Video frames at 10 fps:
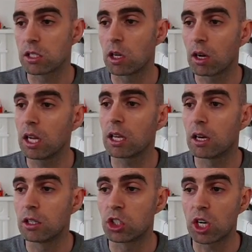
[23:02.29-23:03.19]
So click
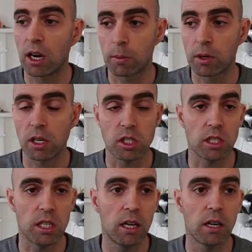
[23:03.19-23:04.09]
on share your project
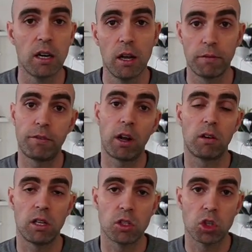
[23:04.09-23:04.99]
here, follow
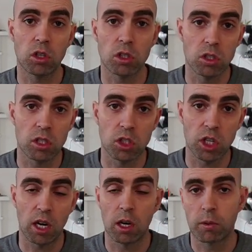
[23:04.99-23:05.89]
the instructions to
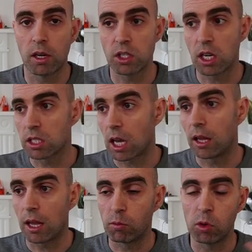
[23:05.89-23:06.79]
share your project, and
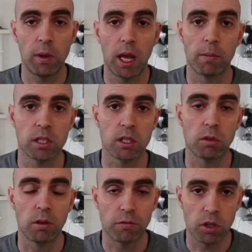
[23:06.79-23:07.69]
then we'll be able to
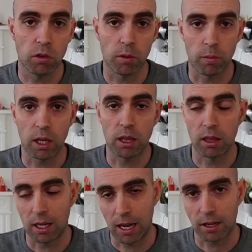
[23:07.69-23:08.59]
review them in
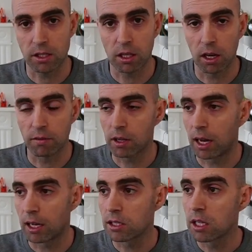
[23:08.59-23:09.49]
the next live
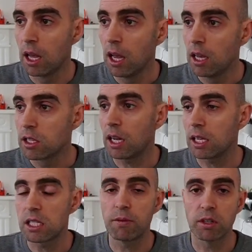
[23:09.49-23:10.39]
class. So
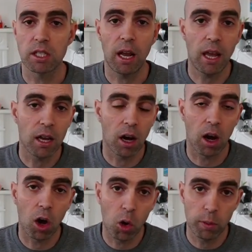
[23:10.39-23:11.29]
that's it for today. I
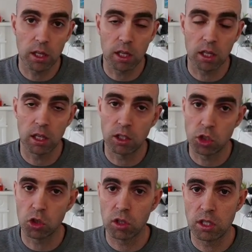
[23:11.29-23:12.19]
hope you
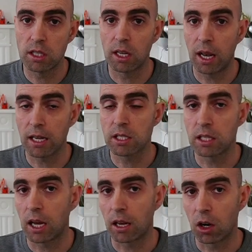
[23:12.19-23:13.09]
enjoyed the lesson,
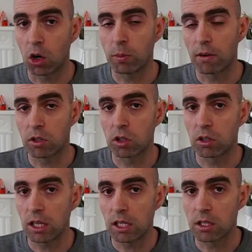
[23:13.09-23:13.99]
and I hope you have a
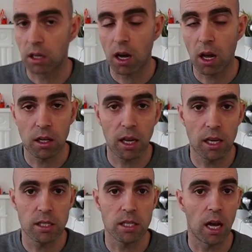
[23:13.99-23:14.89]
good Easter
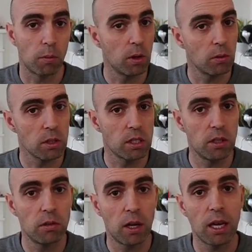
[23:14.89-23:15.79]
holidays, and we will see
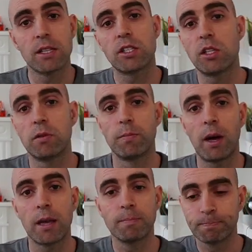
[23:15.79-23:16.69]
you again soon. Bye.